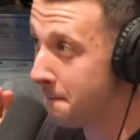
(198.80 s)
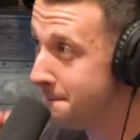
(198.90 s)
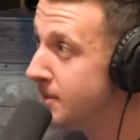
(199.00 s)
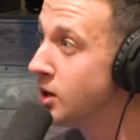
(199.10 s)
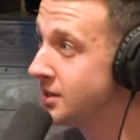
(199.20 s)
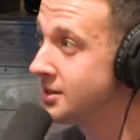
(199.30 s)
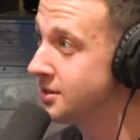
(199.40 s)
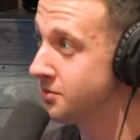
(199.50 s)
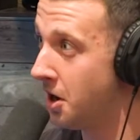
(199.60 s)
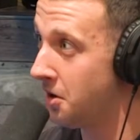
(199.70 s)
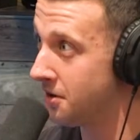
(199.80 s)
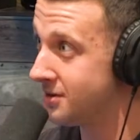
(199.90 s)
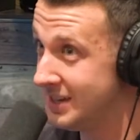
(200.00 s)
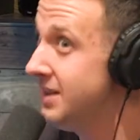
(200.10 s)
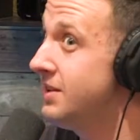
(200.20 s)
millions of
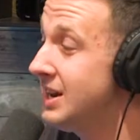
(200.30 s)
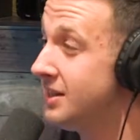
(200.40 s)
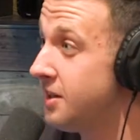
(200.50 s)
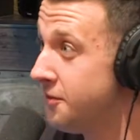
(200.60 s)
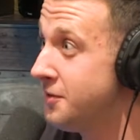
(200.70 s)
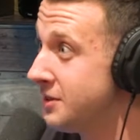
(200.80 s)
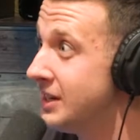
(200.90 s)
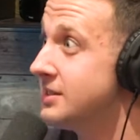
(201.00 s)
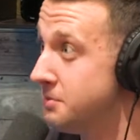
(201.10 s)
dollars, even in the 50s,